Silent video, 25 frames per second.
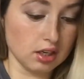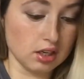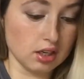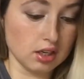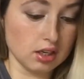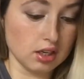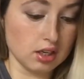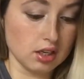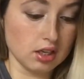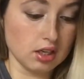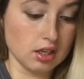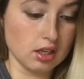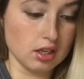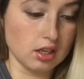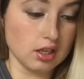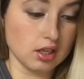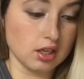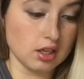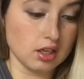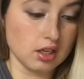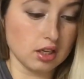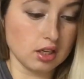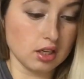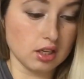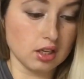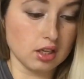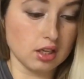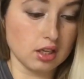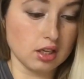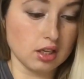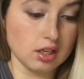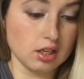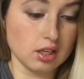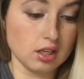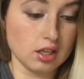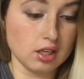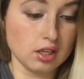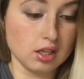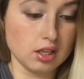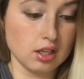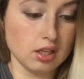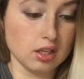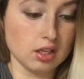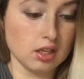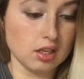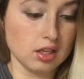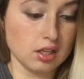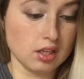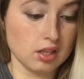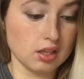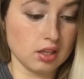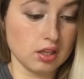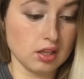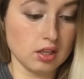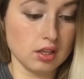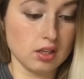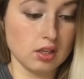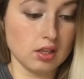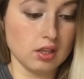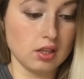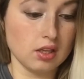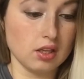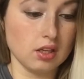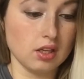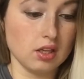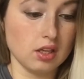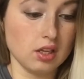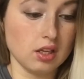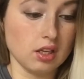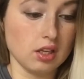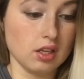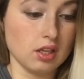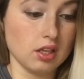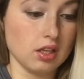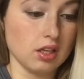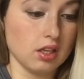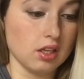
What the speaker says: No one is speaking in this clip.